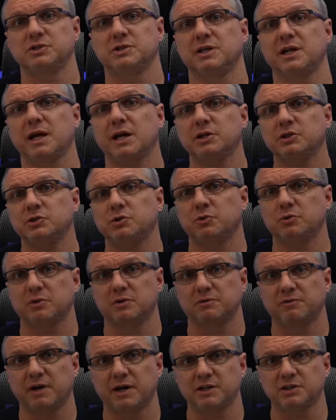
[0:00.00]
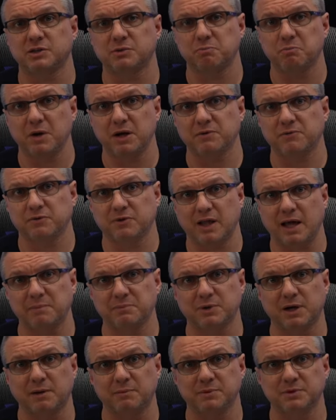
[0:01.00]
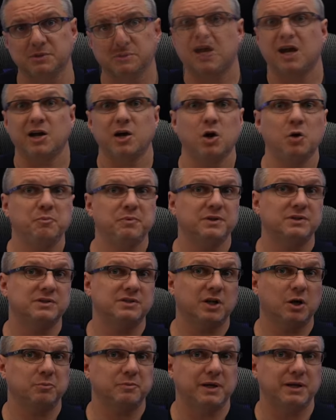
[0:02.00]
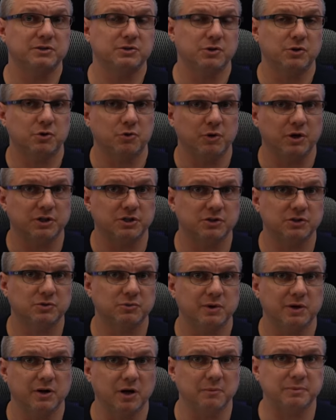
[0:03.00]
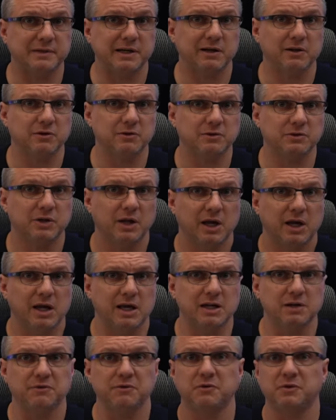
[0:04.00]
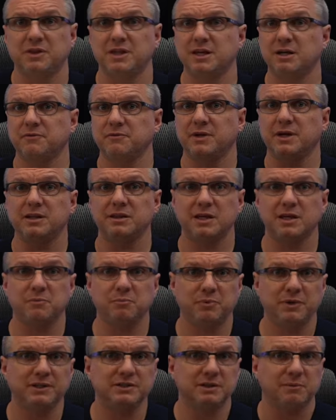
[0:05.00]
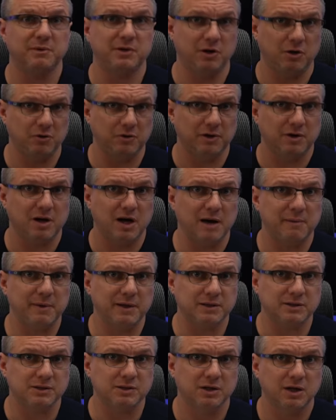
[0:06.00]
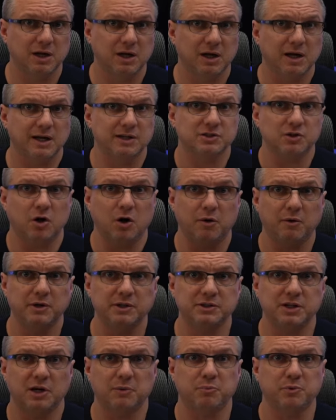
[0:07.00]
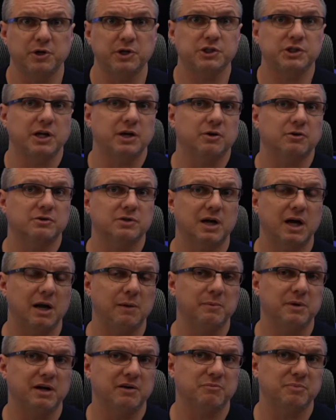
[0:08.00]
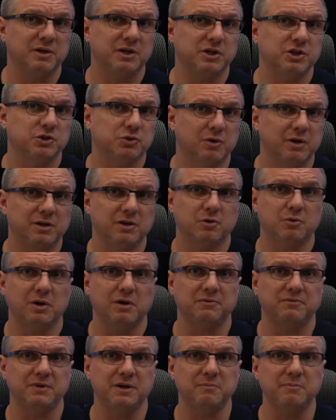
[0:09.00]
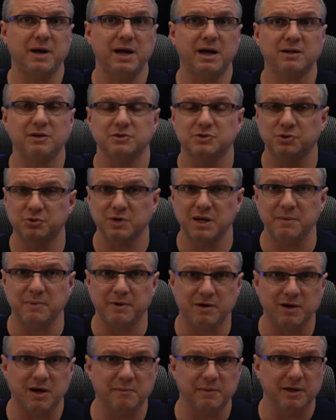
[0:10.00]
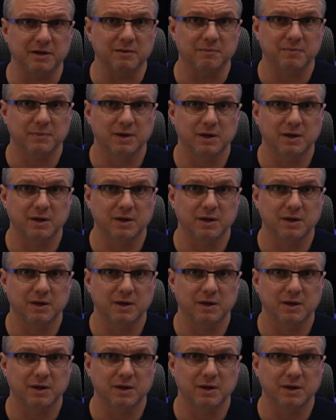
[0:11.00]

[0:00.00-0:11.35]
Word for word: is an external device made for laptops. I hope this has helped answer your questions around upscalers, and if you think of anything, please let me know in the comments. As always, I appreciate your time, and I've been enjoying the great feedback, so keep it coming.